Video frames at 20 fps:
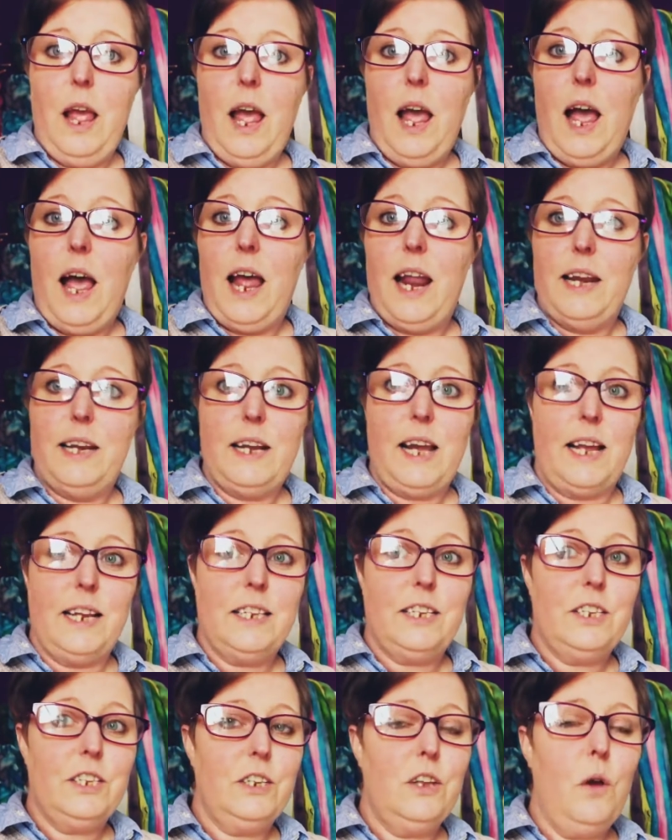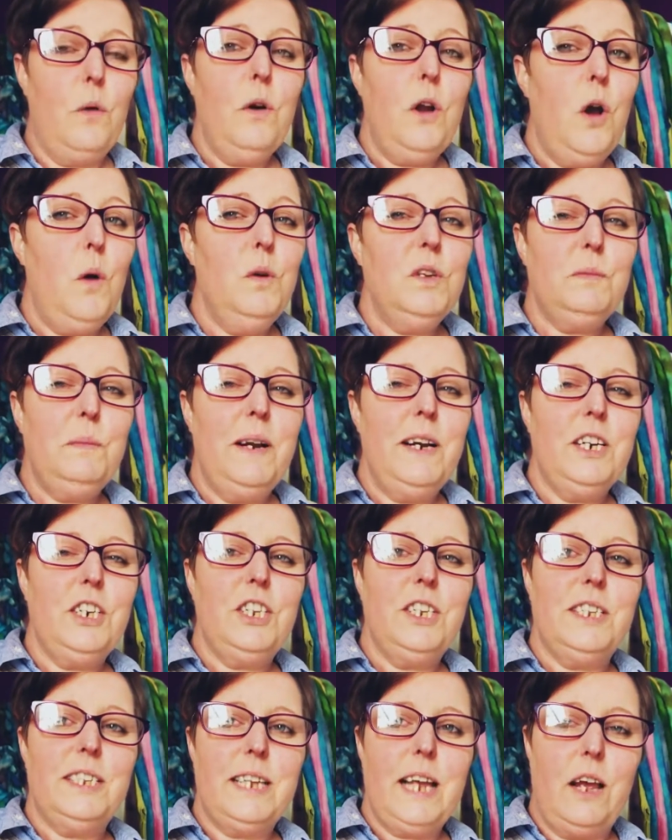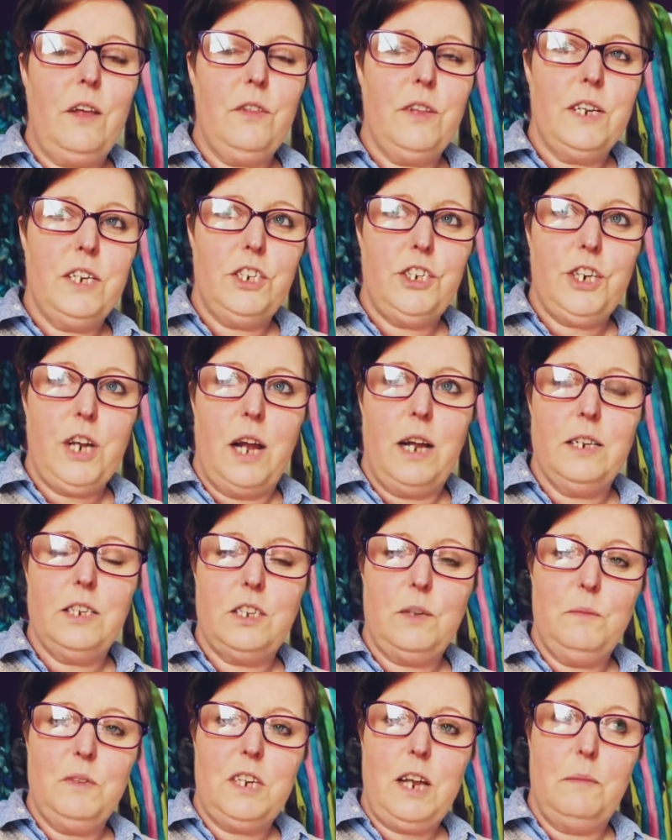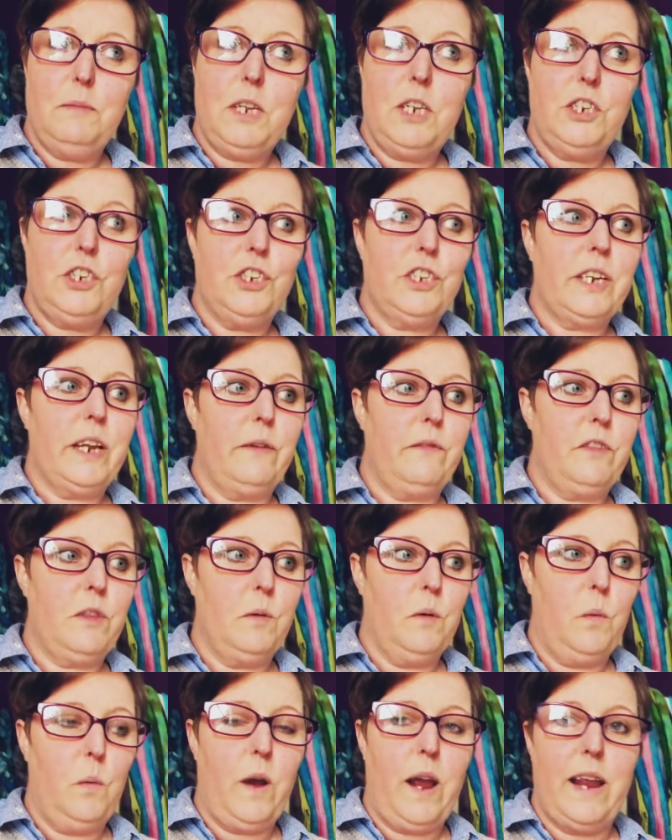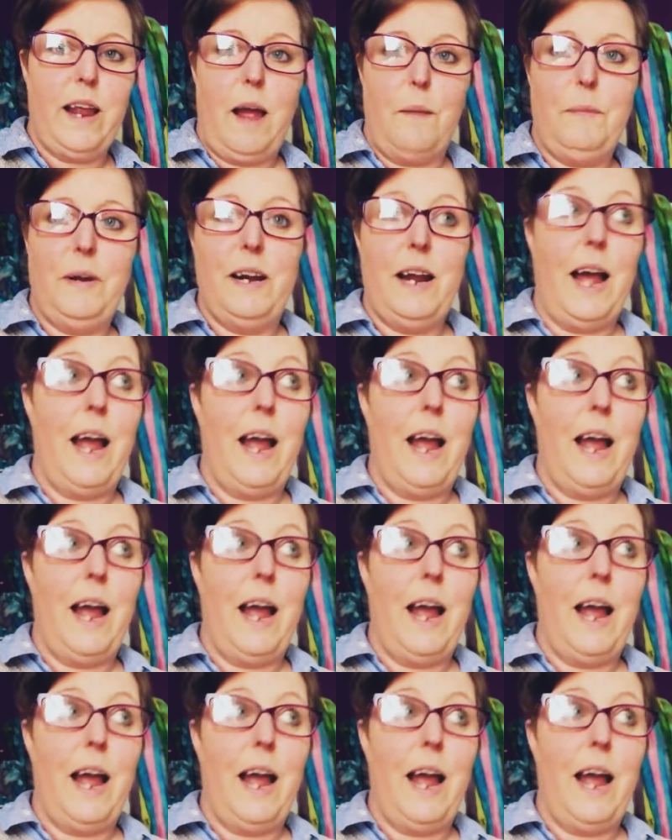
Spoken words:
and I don't always manage to sell these yarns. Sometimes I just gift them away. I mean, I